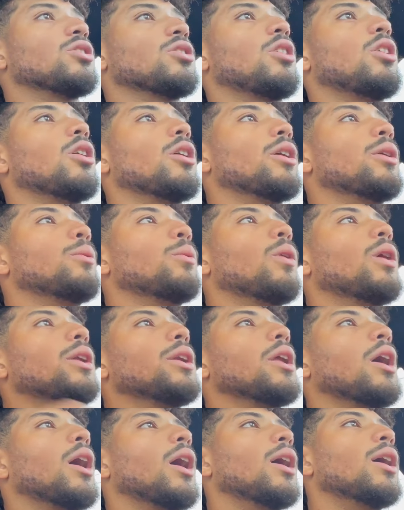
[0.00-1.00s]
are and
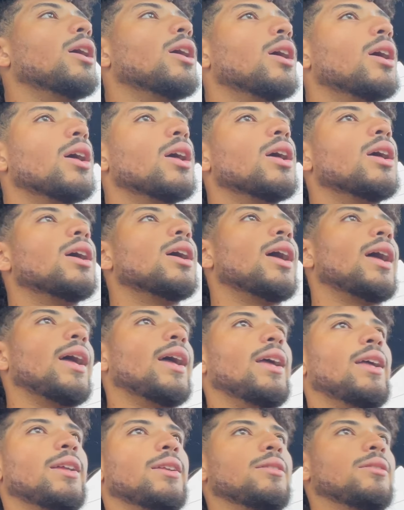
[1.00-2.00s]
whatnot,
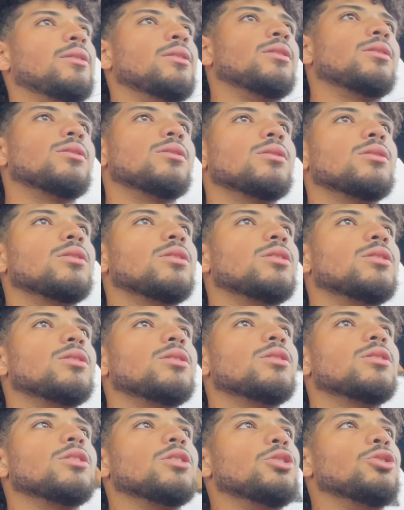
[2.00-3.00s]

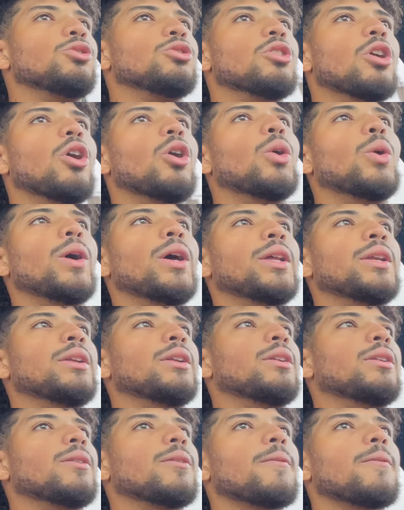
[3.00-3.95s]
and you go and